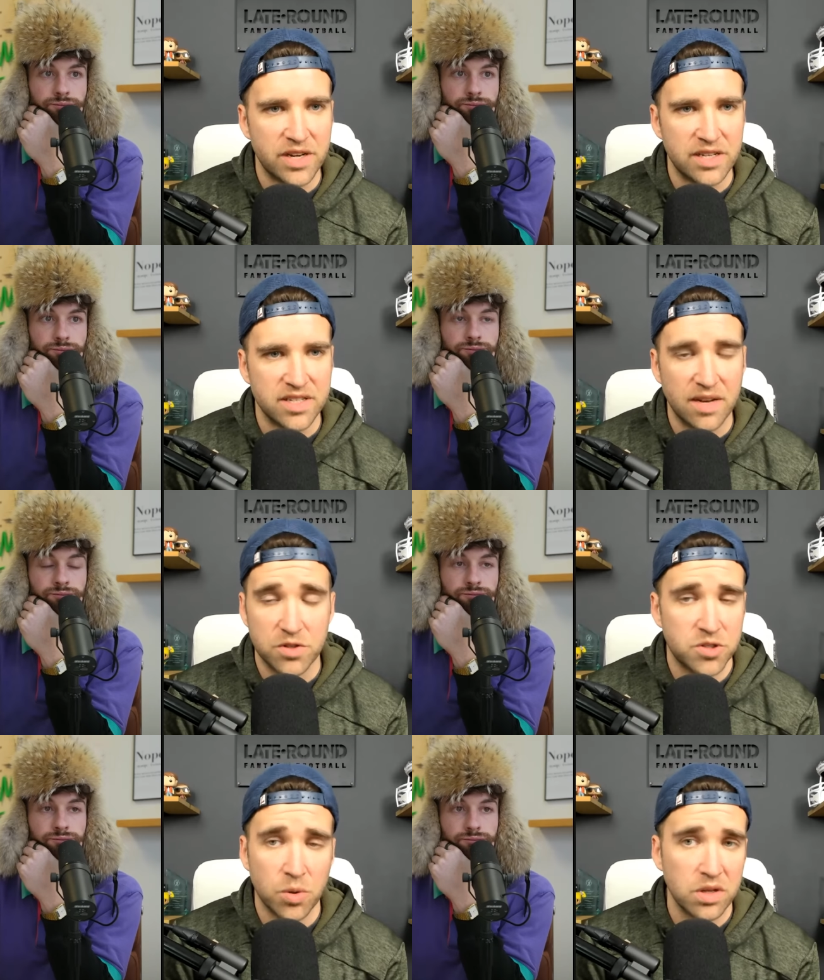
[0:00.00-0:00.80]
Speaker 1: and stuff which
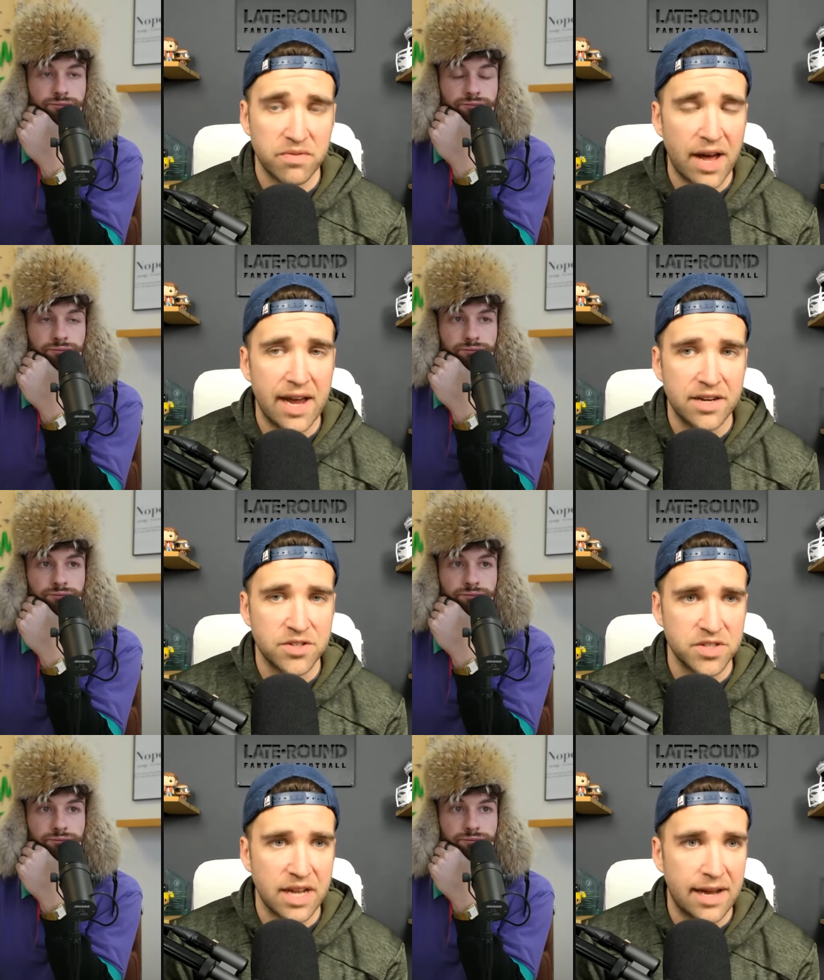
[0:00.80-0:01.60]
is totally mm-hmm. fine it's
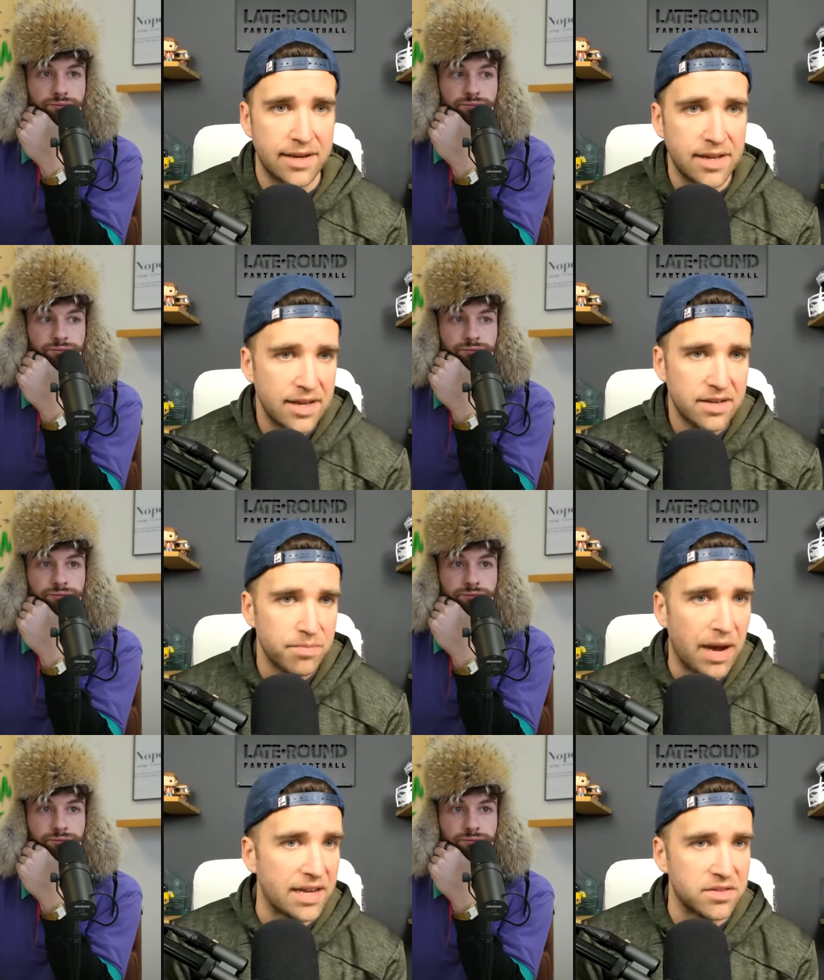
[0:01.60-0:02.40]
just not
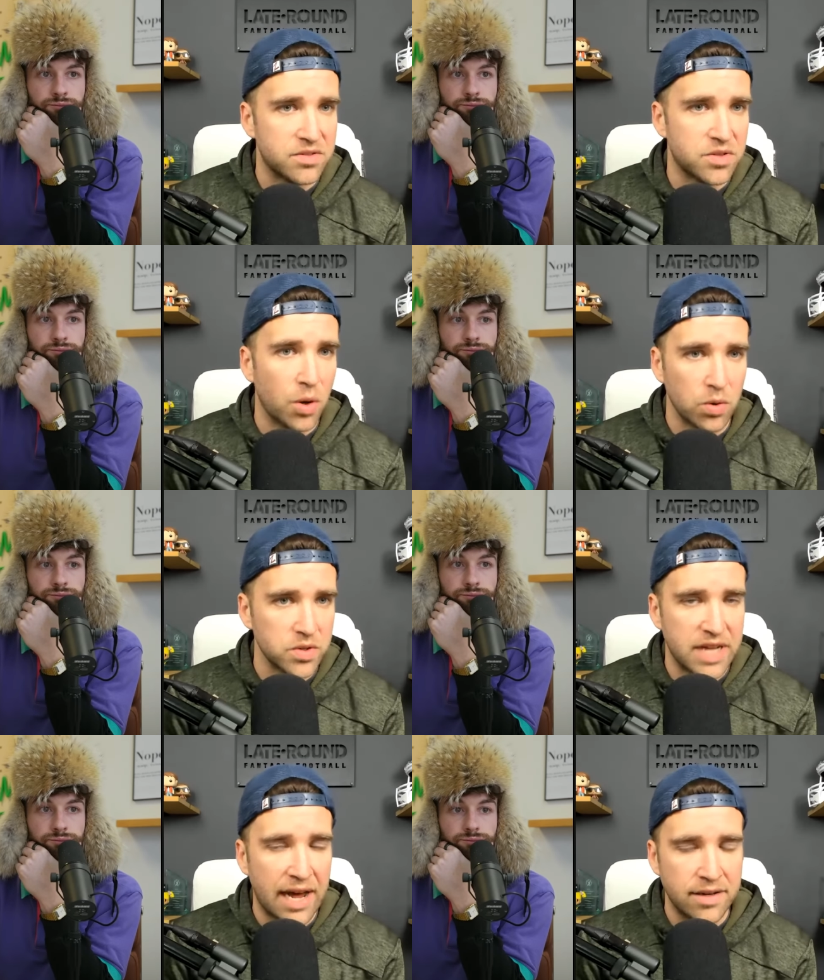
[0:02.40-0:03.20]
my total
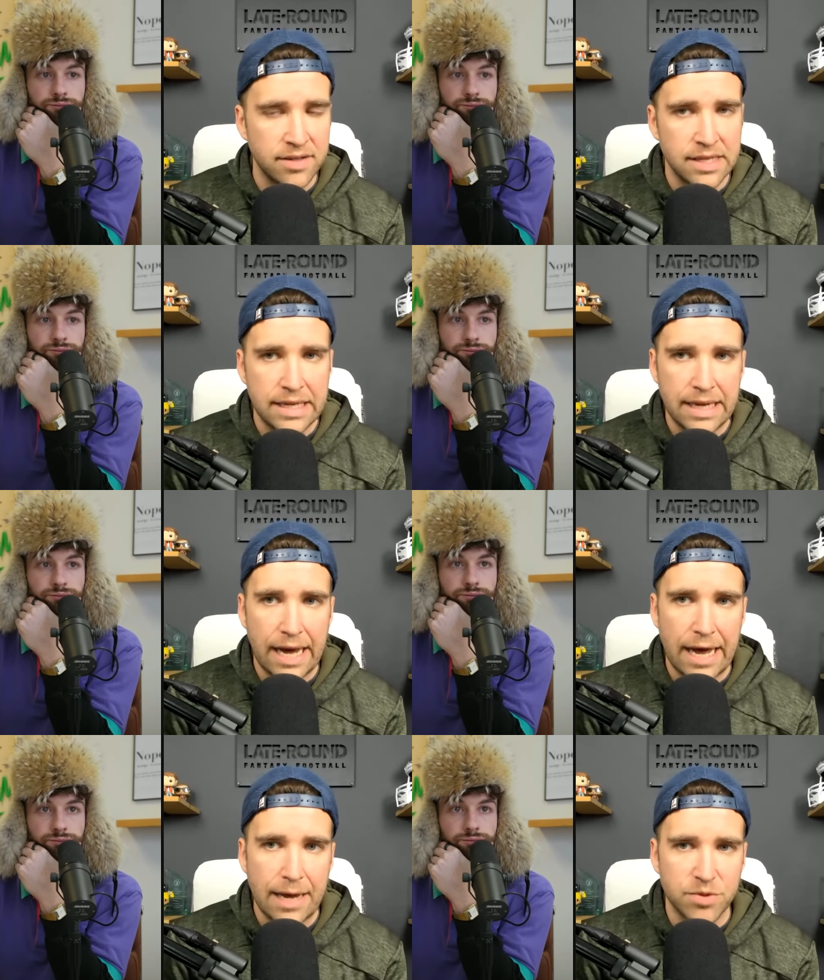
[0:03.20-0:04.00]
style.
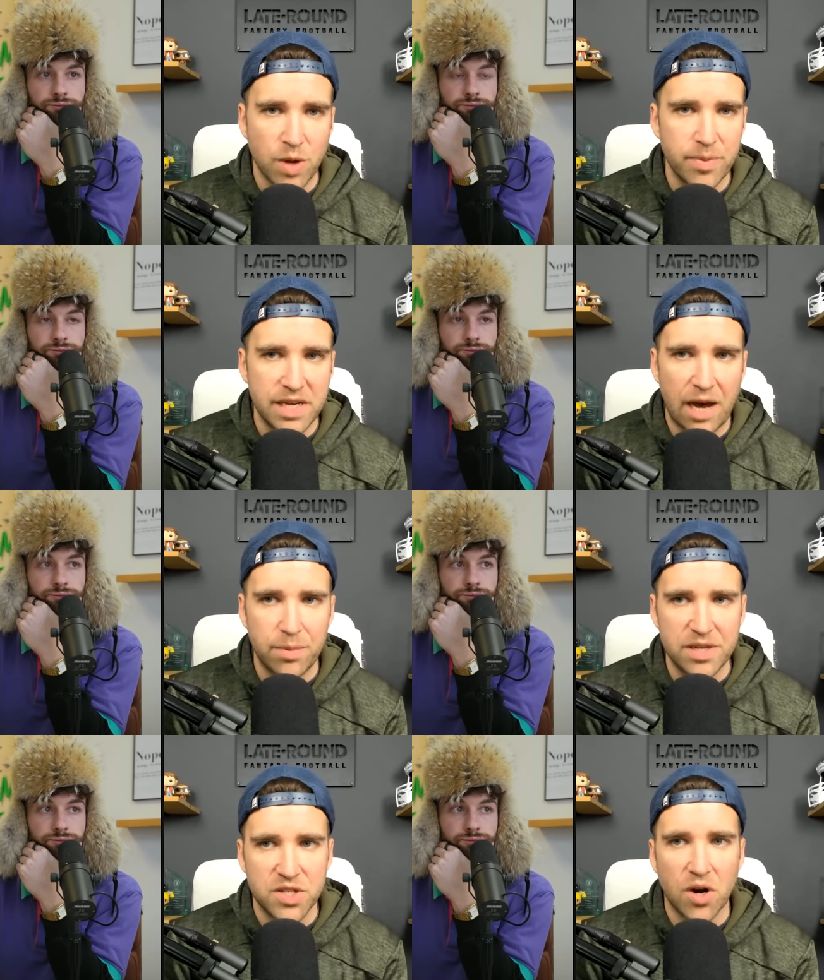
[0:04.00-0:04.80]
Um, so I'll be I'll
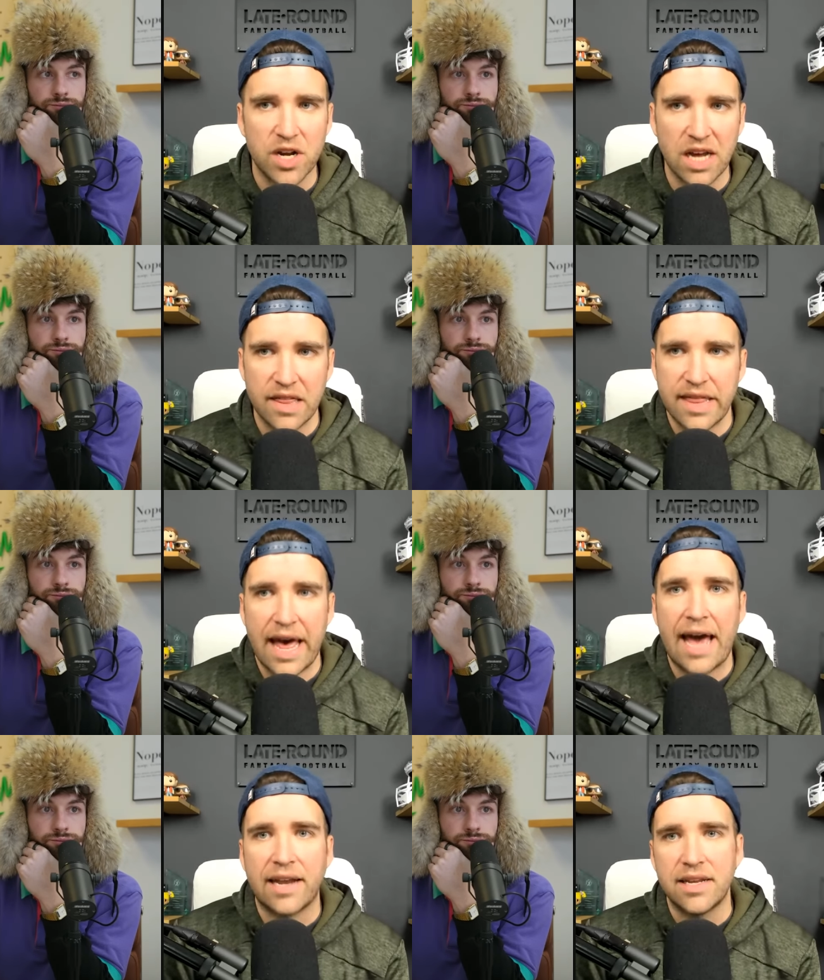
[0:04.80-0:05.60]
be starting on
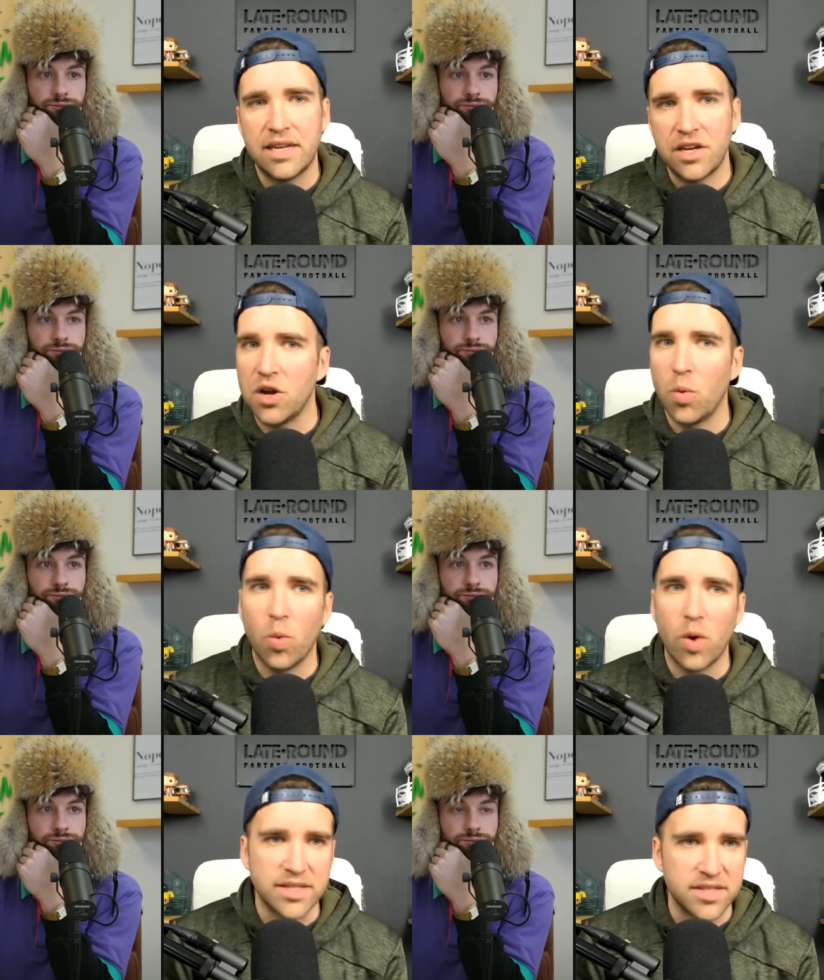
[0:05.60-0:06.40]
that, you know,
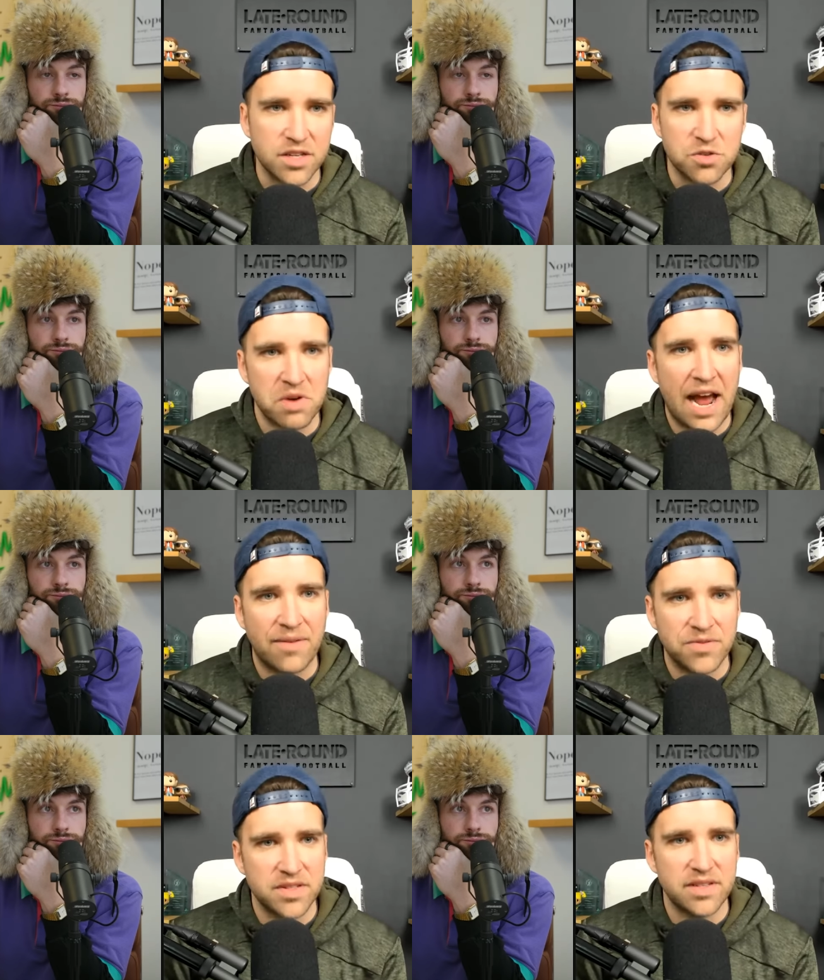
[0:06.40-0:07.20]
once the
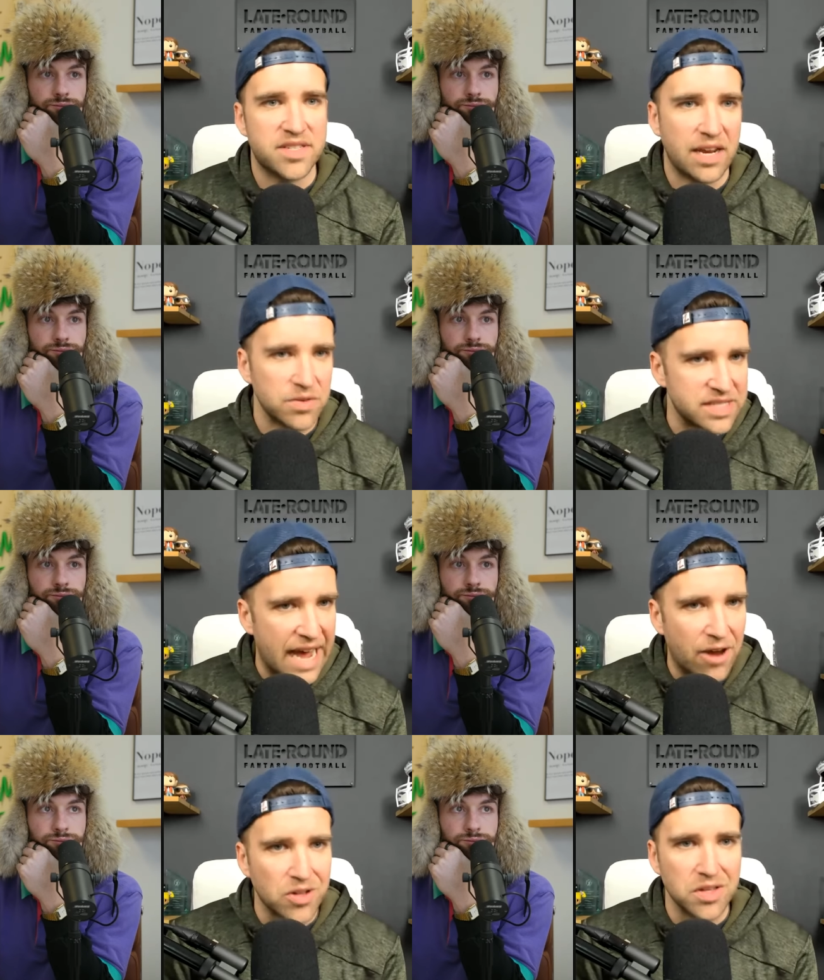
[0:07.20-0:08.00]
draft settles
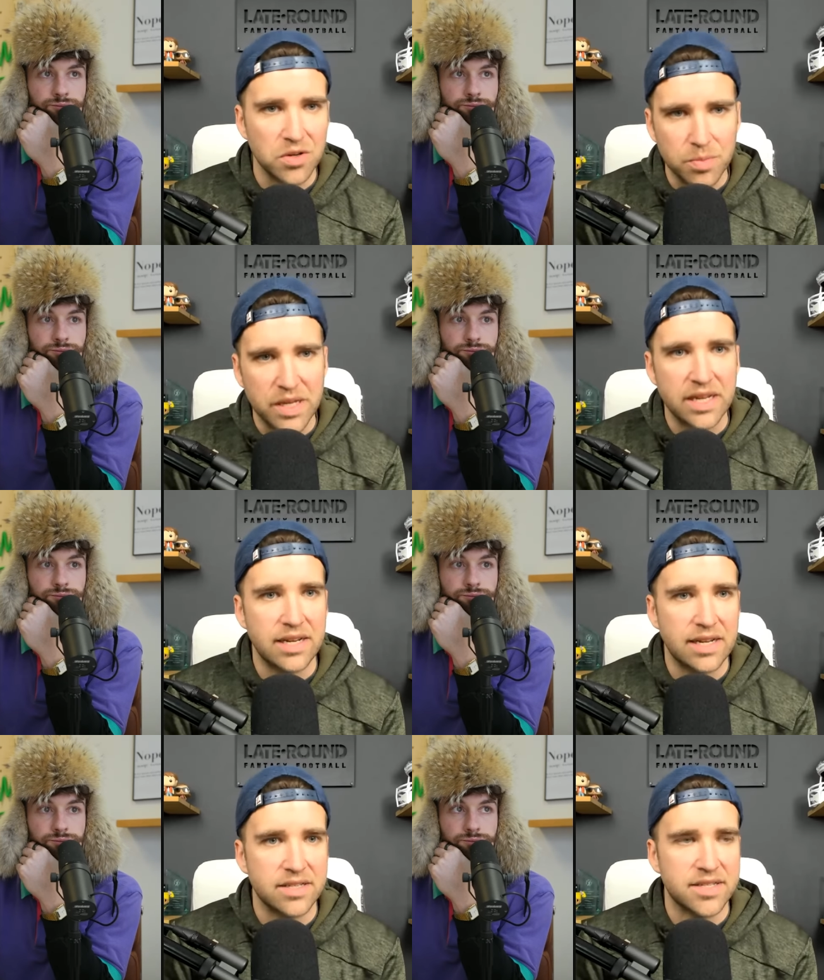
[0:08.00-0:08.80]
down a little bit
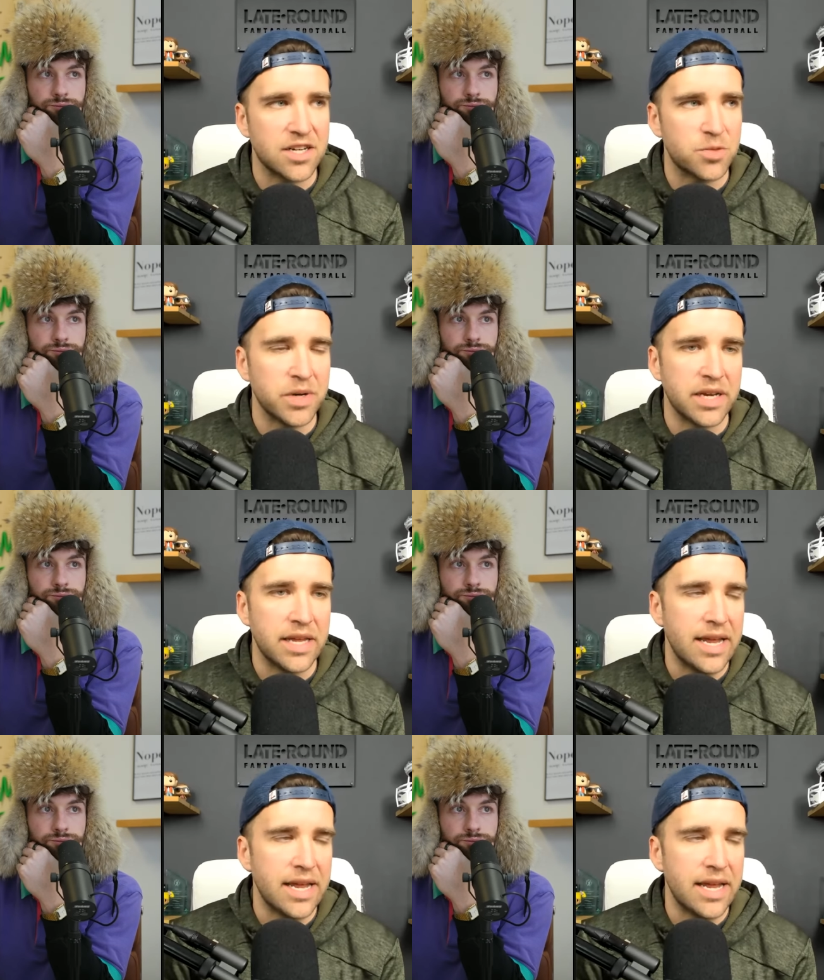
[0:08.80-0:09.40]
and such. But